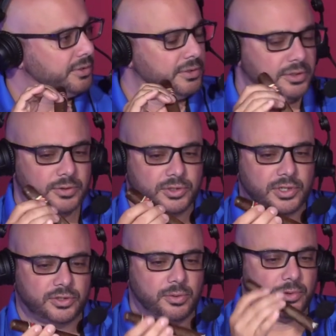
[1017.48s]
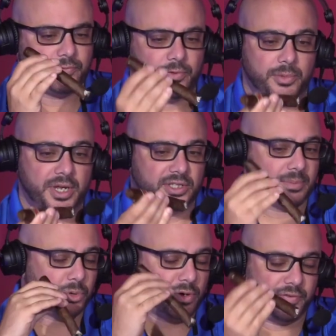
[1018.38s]
So it's almost, for me, it's a
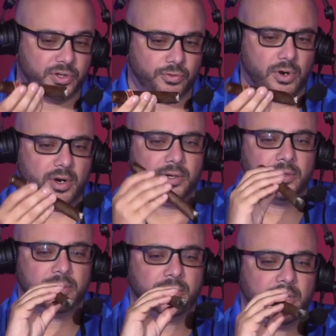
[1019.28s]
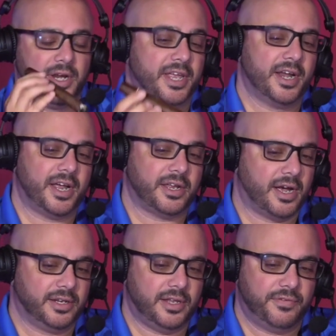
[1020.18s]
perfect draw. And again, I
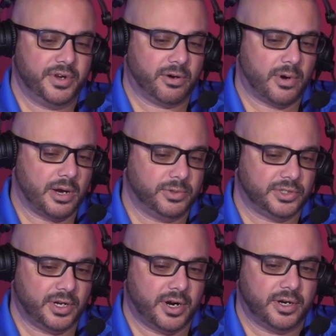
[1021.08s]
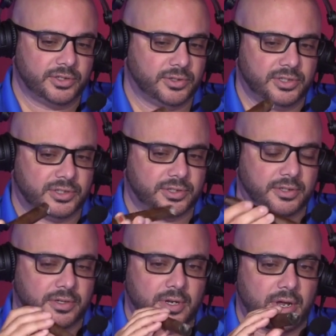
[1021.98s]
love Nicaraguan cigars, so this...
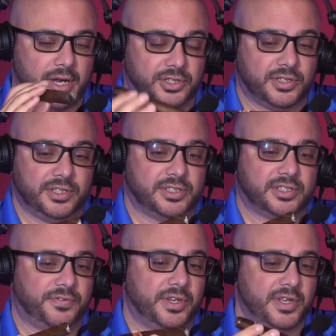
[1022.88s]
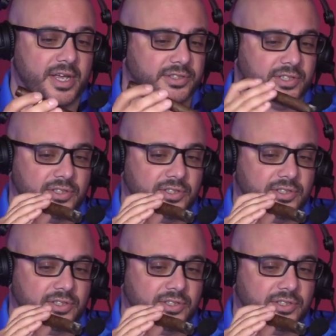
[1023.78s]
I just think this is fantastic.